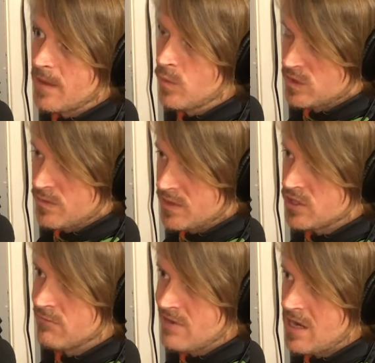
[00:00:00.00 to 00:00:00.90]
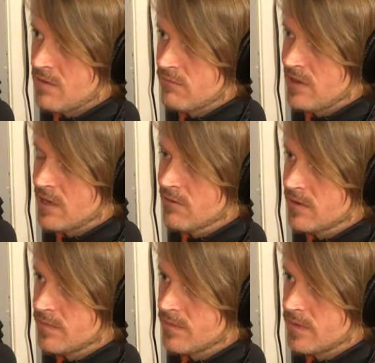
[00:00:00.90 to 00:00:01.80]
who was on the Cherie
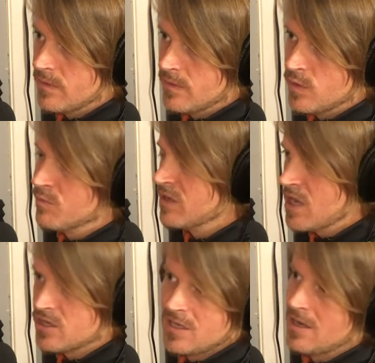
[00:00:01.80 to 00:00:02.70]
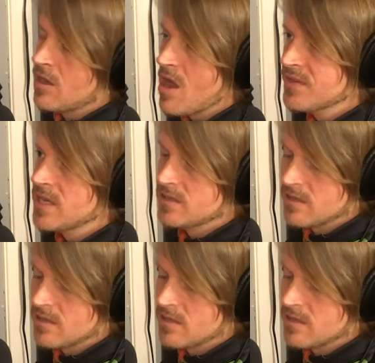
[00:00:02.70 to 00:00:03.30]
record, doing production, content